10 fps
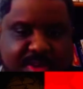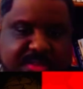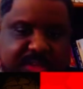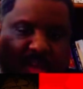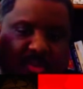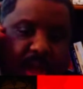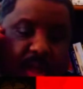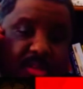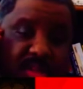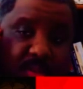investigating
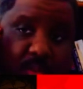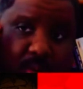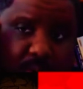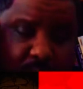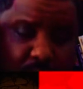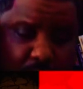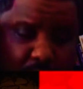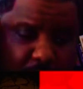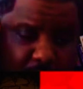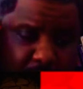reality in the world,
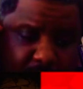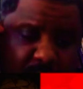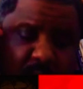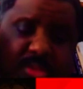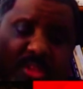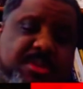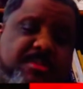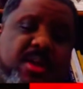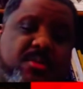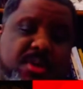don't seem
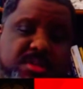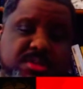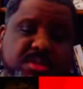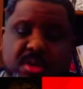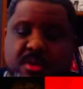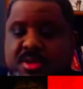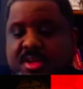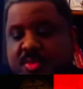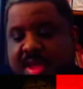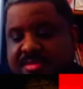to matter much
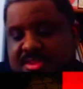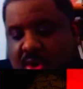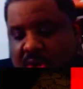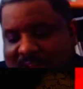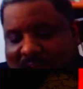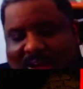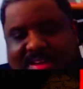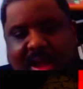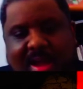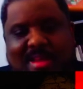because we have this
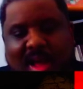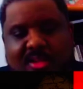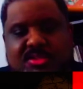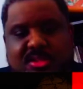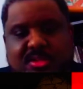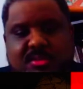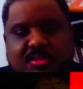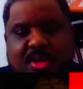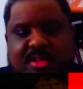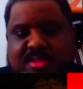guiding ideology,
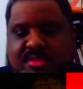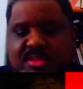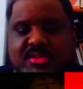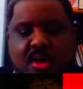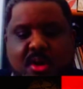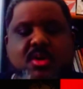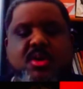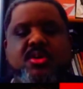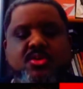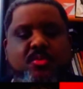right, that tells us no,
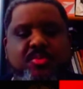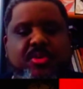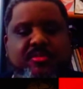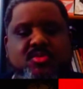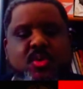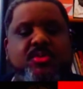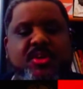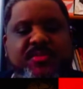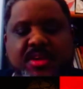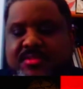you're privileged. Well,
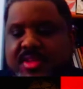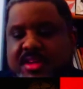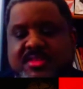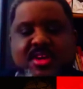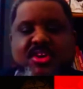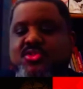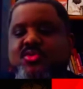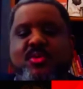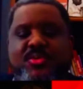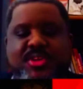the effect of that is
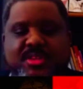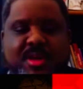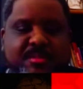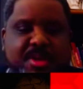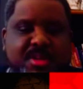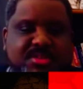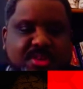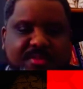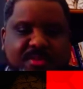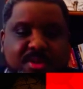you don't think that men
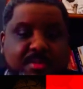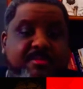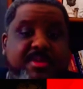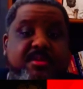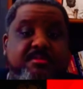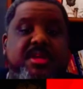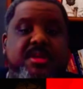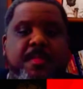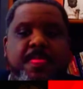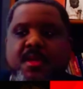suffer by being men.